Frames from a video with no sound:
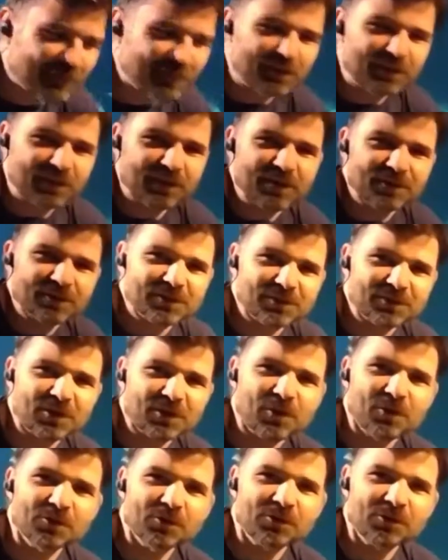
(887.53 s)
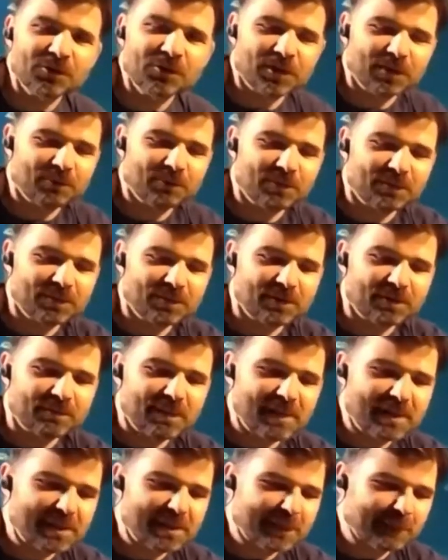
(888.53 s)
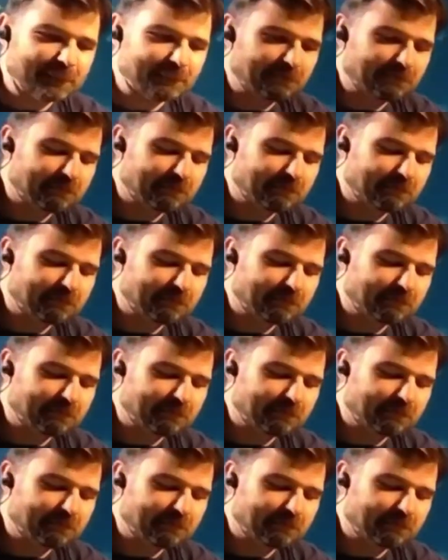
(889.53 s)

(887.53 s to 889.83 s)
the closest whole unit, which is amazing.